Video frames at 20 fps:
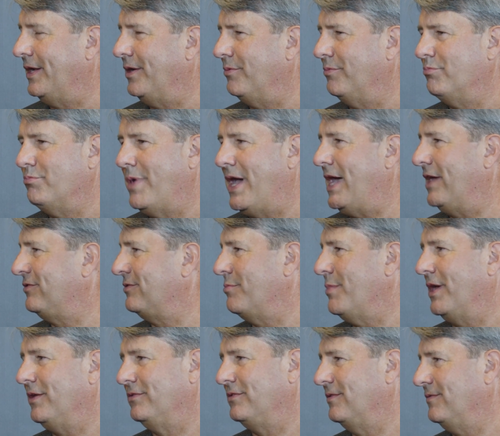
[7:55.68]
mass
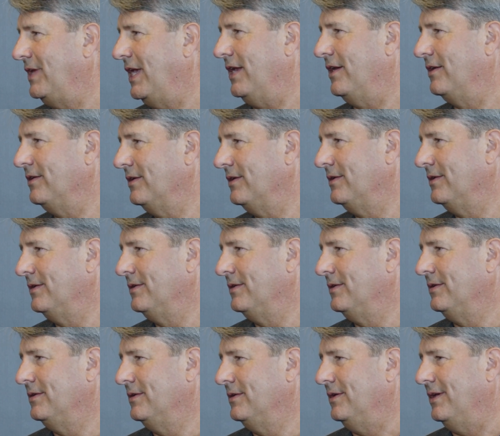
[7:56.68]
amounts of data.
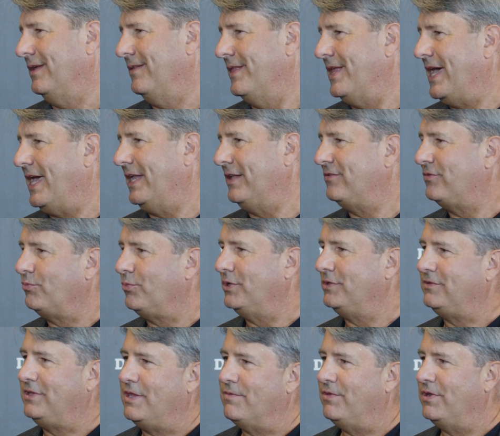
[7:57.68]
And that's
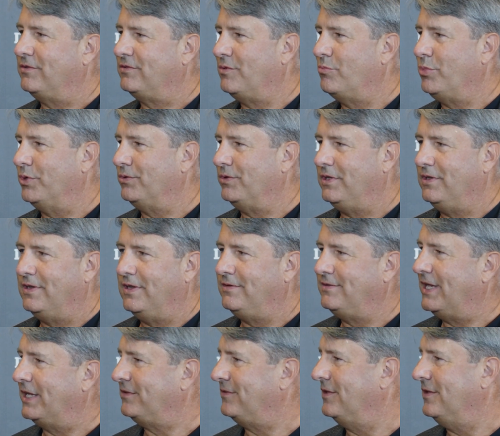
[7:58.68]
what's given us ability to
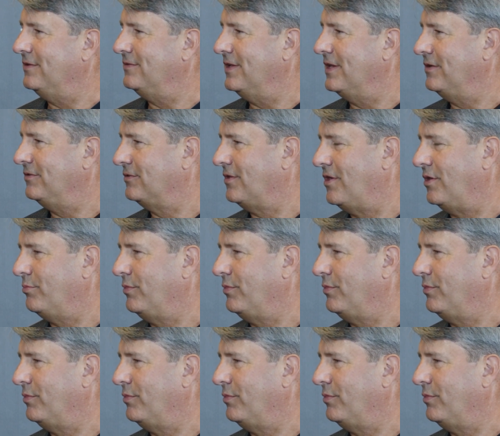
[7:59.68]
detect these things long